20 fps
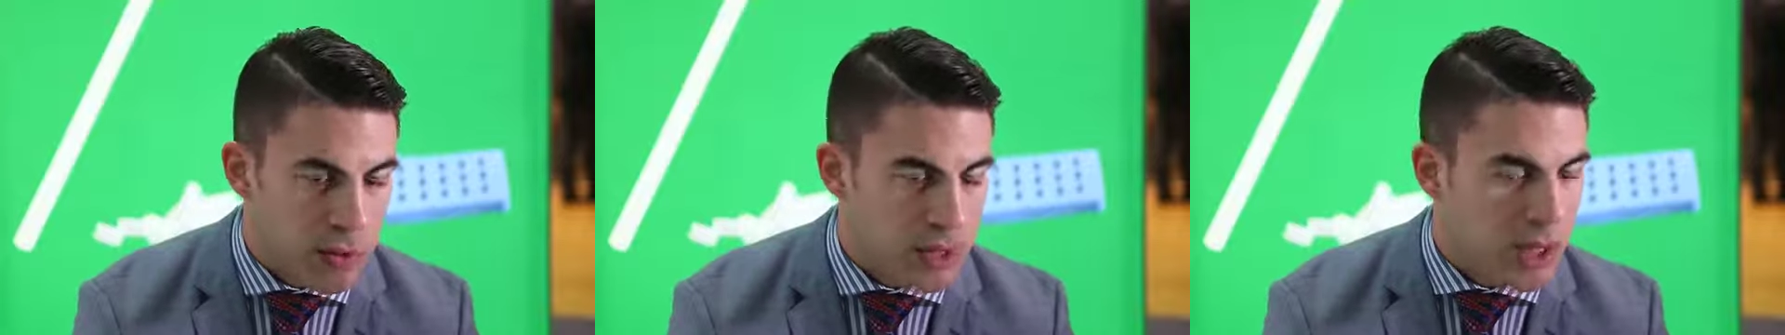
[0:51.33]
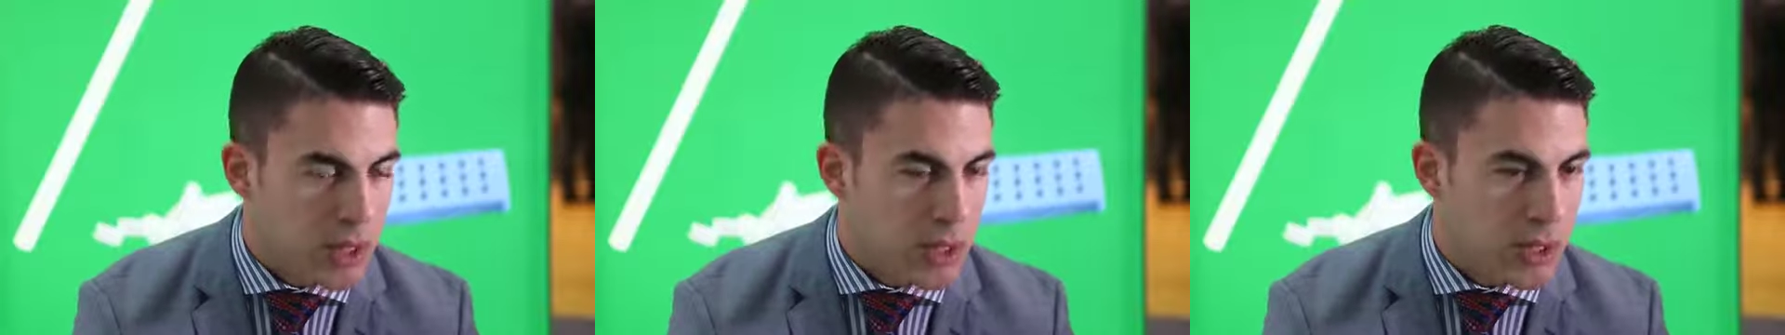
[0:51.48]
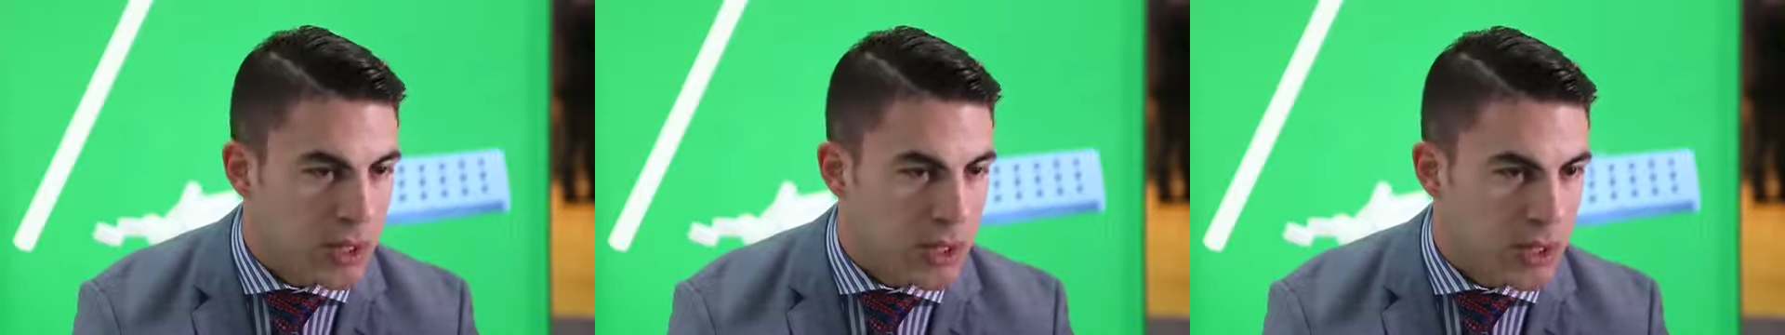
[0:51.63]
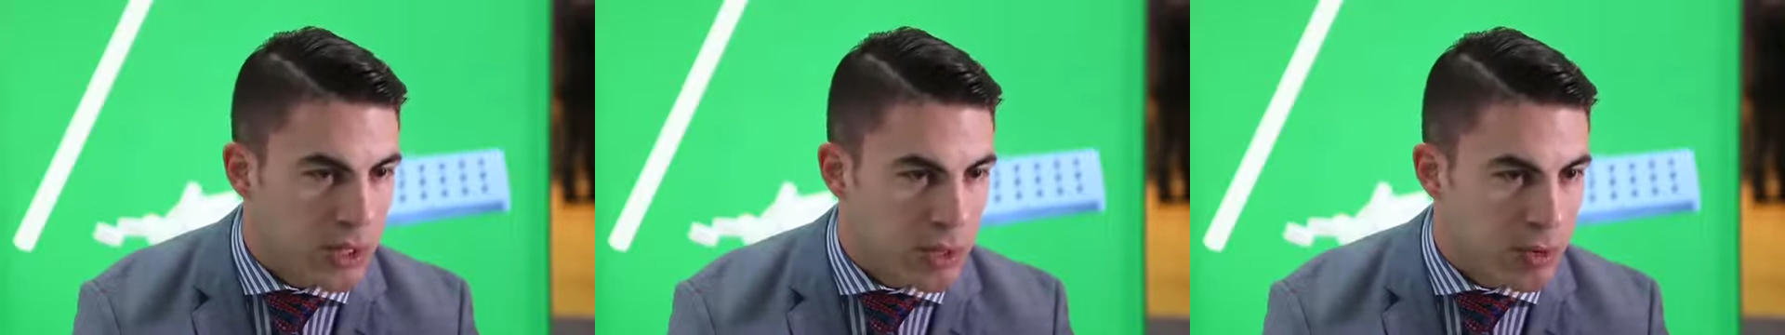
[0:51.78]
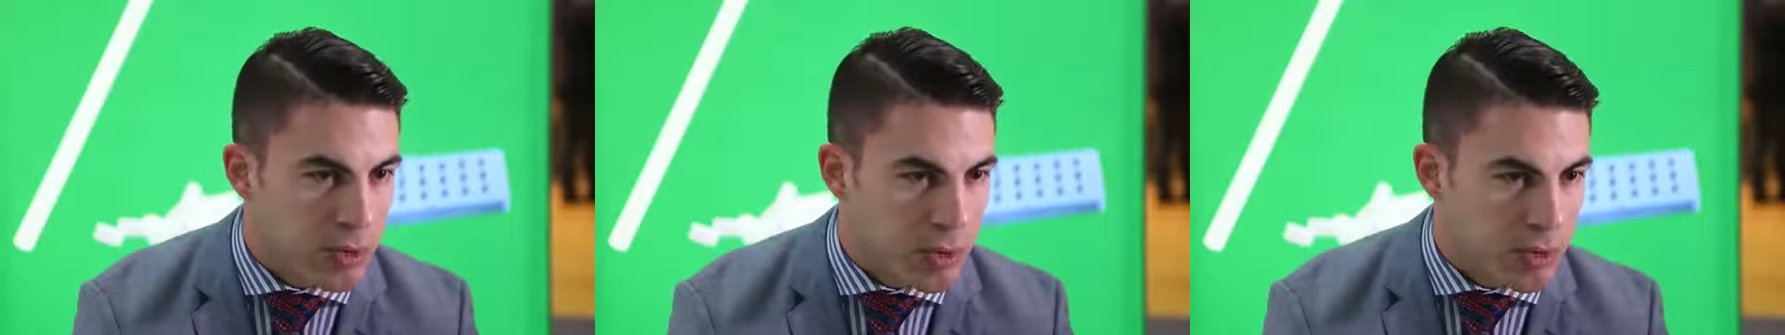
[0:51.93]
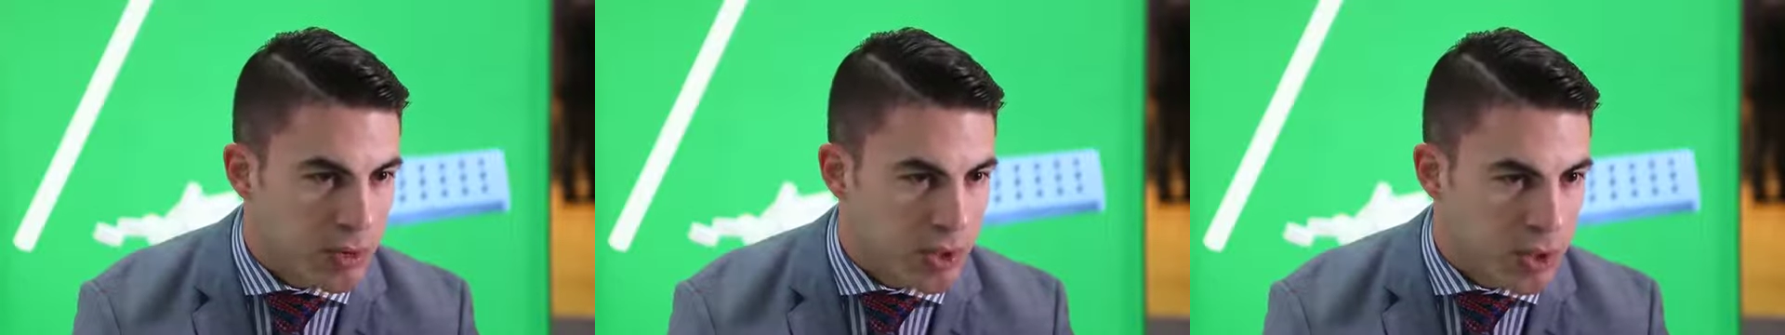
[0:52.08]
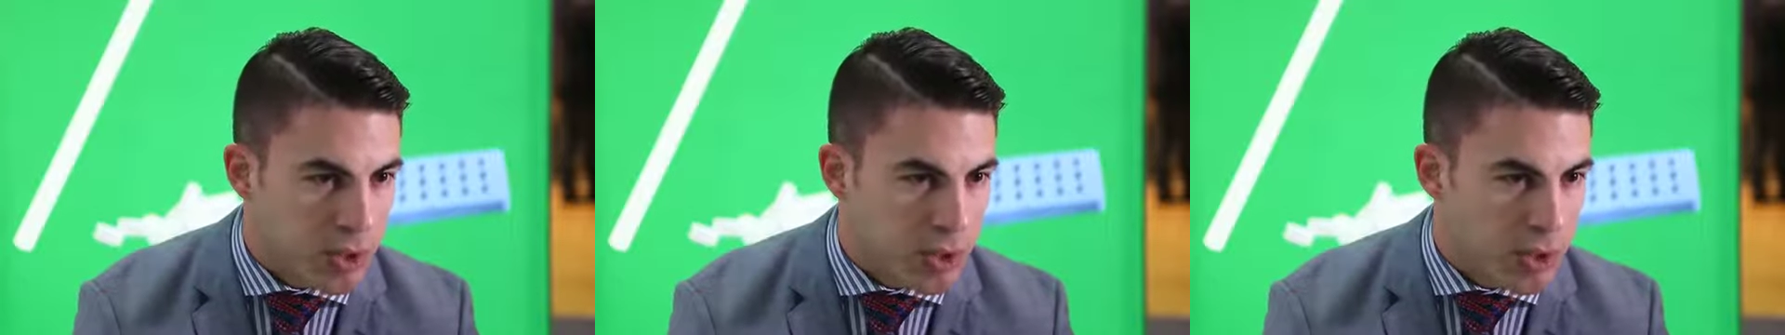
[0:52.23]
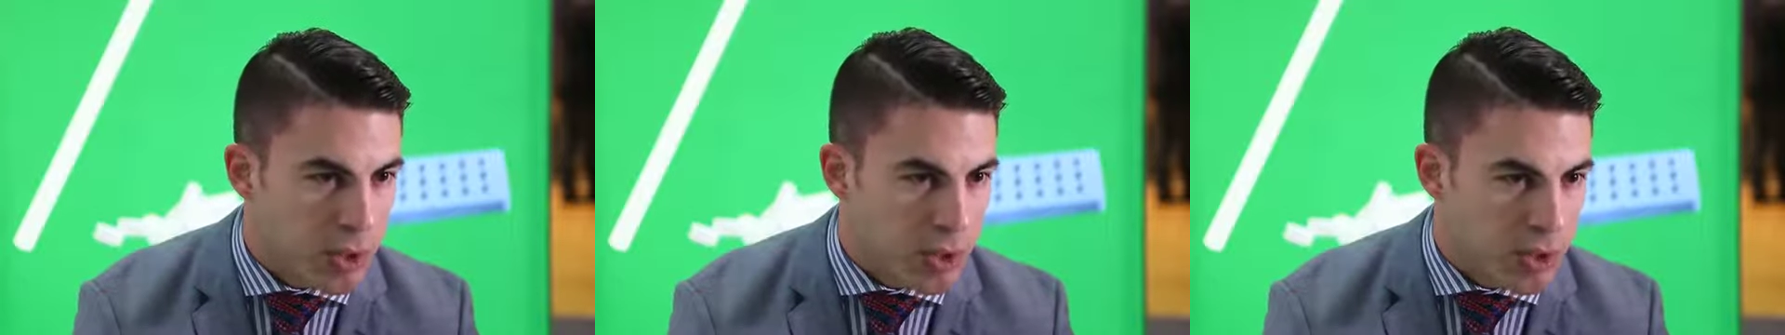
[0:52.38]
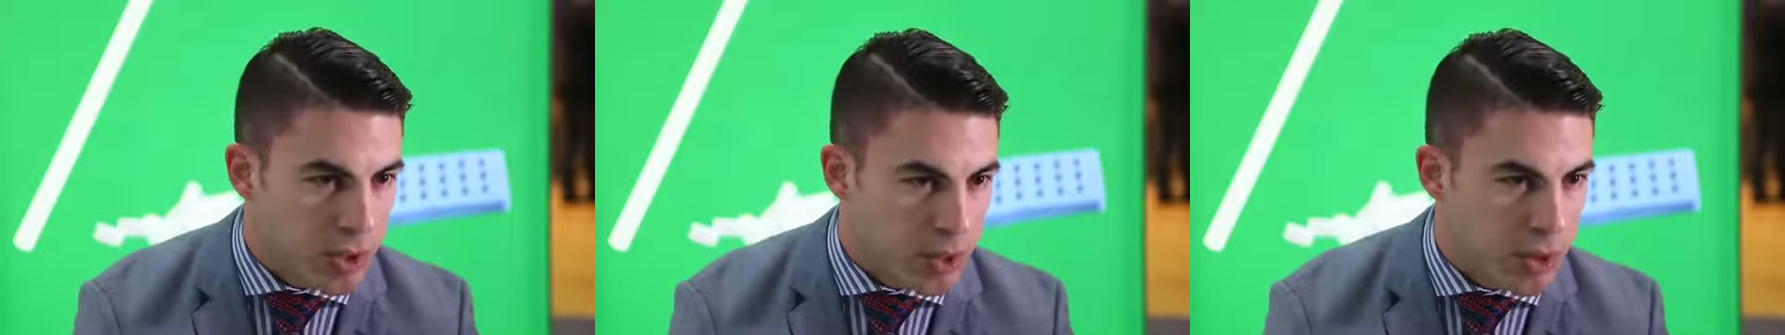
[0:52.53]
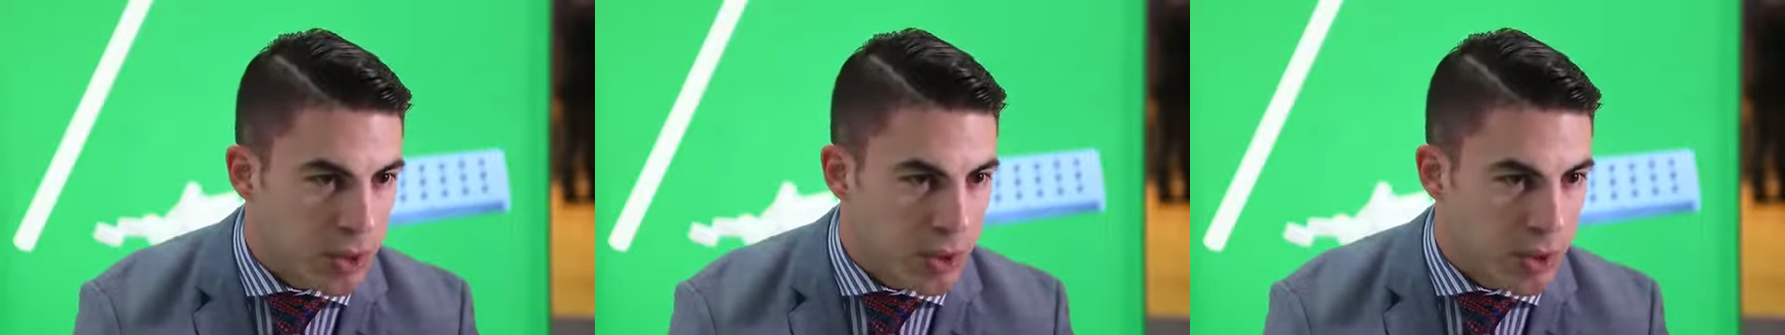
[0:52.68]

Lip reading: signs and symptoms consistent